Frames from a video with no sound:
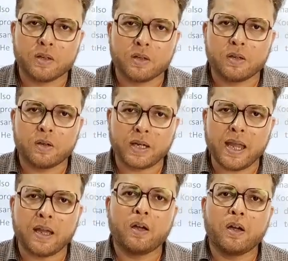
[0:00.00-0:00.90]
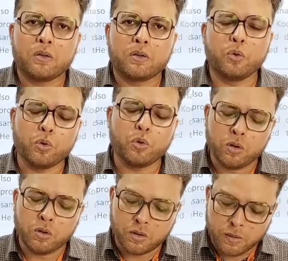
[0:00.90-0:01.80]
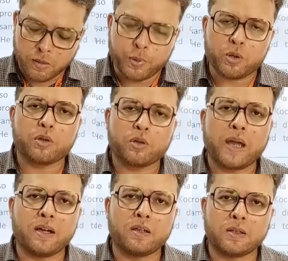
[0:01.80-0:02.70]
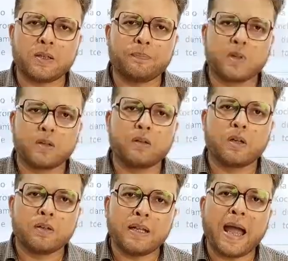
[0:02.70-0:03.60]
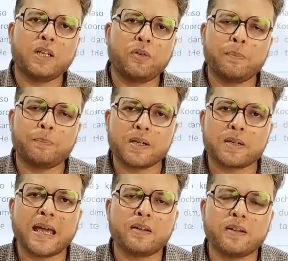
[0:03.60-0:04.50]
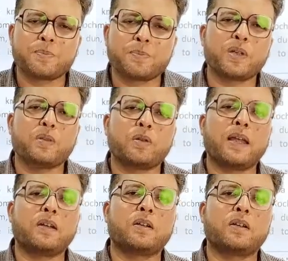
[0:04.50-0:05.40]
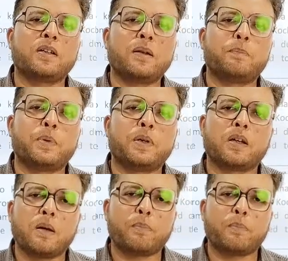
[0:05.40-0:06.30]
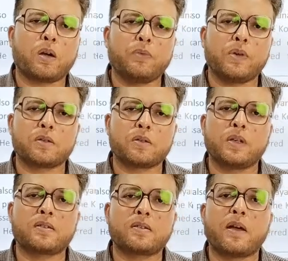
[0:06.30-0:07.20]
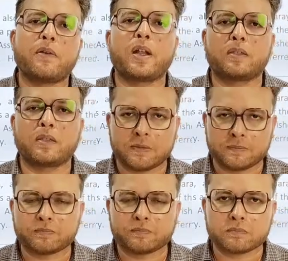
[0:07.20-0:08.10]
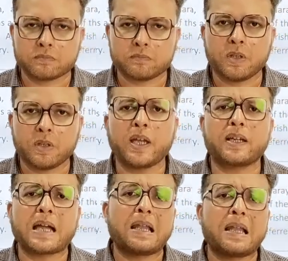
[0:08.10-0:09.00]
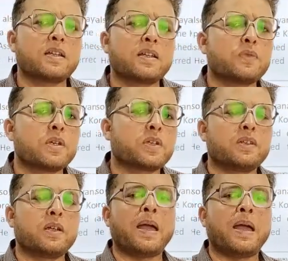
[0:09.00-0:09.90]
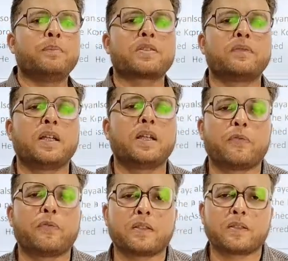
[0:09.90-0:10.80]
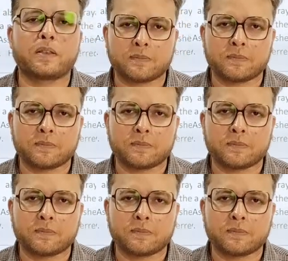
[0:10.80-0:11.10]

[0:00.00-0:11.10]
Okay, who put together 9 great personalities put together. That particular body was known as Navratna. Okay, Kalidas was one of the members of the Navratna.